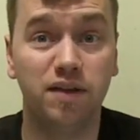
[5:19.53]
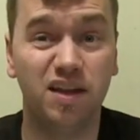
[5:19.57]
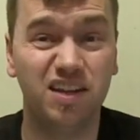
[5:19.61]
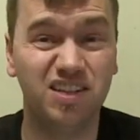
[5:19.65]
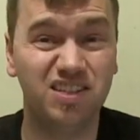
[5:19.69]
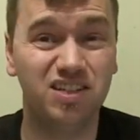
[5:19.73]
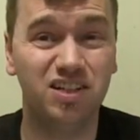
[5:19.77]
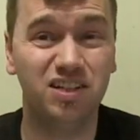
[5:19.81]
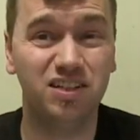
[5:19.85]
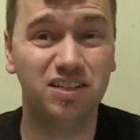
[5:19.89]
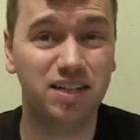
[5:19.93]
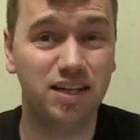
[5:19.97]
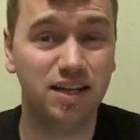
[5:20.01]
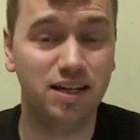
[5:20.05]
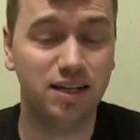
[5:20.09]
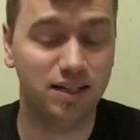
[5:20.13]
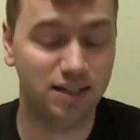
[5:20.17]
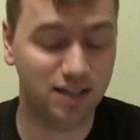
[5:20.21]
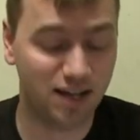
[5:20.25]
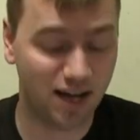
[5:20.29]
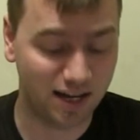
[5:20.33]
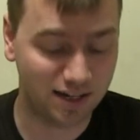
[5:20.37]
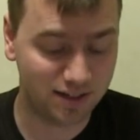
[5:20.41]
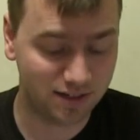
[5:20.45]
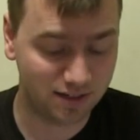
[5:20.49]
They still,
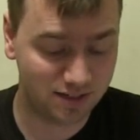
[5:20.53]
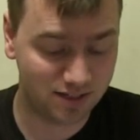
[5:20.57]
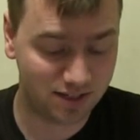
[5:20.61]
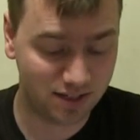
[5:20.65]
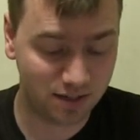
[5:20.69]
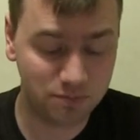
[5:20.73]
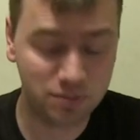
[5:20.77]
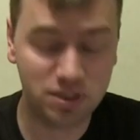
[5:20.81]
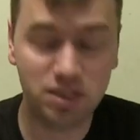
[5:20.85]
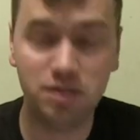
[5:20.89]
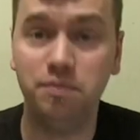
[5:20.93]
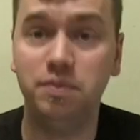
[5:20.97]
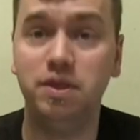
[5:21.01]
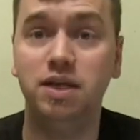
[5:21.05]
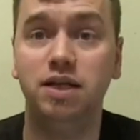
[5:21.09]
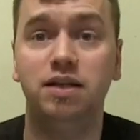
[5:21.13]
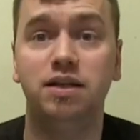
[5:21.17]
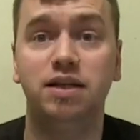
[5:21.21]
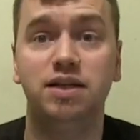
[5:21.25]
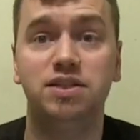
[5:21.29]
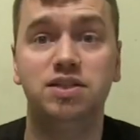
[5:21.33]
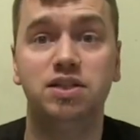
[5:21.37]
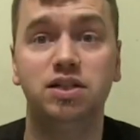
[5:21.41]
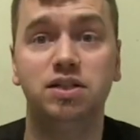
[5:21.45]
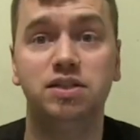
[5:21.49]
it seems to me,
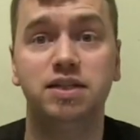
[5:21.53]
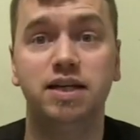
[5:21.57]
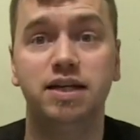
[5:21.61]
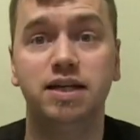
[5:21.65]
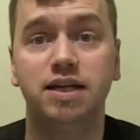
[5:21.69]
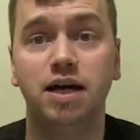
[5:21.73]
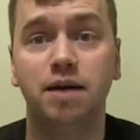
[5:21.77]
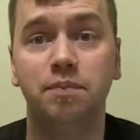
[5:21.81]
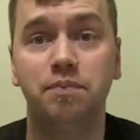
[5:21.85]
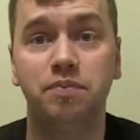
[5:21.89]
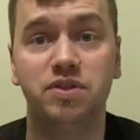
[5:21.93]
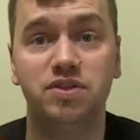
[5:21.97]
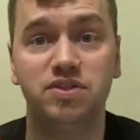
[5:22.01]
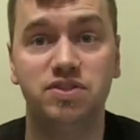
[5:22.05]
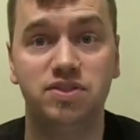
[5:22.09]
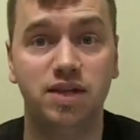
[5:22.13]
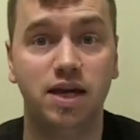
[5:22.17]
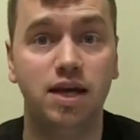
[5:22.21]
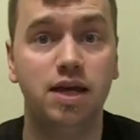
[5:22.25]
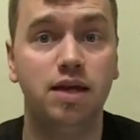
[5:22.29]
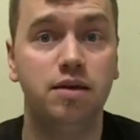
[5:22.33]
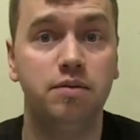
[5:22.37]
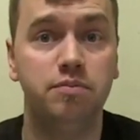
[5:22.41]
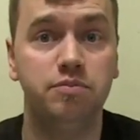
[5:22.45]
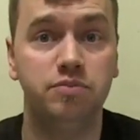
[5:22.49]
they still take up the
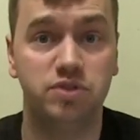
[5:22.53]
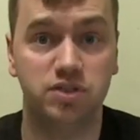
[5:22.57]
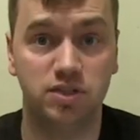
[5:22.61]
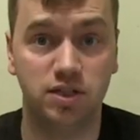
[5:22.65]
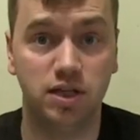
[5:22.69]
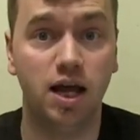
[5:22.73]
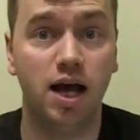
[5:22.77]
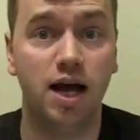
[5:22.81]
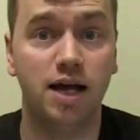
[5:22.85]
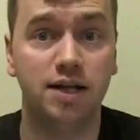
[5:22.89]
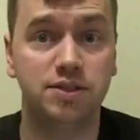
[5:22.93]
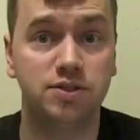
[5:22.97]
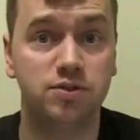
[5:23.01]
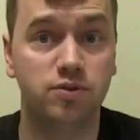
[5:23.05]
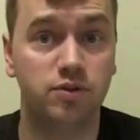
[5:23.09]
same slot,